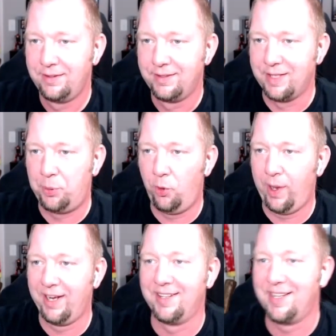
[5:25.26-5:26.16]
The
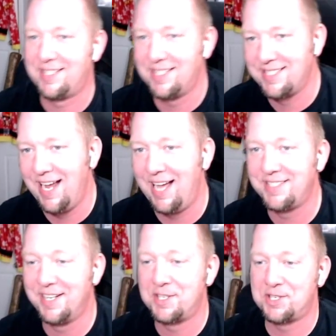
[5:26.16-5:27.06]
point of this is not
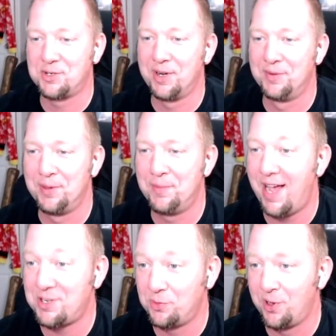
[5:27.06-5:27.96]
to destroy him in the
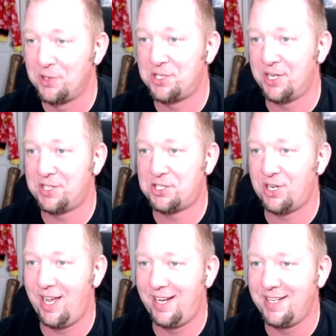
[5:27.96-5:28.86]
match. We're just
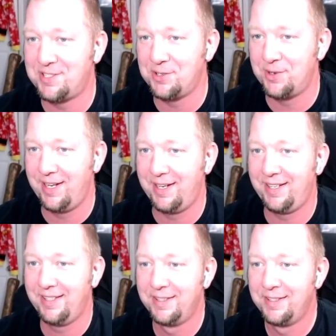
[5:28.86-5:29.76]
trying to
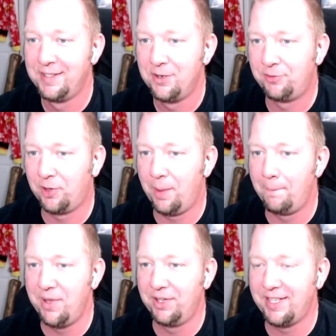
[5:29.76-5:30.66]
hit for a
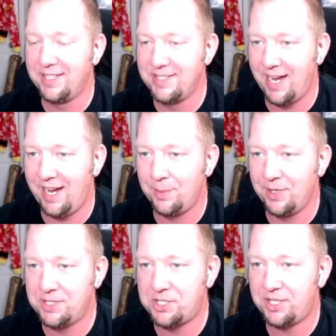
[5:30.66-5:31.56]
million
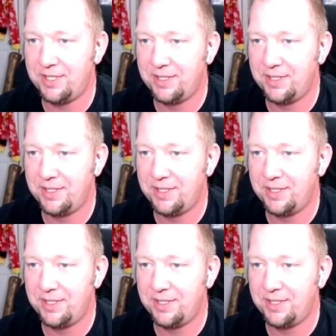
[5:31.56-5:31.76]
damage.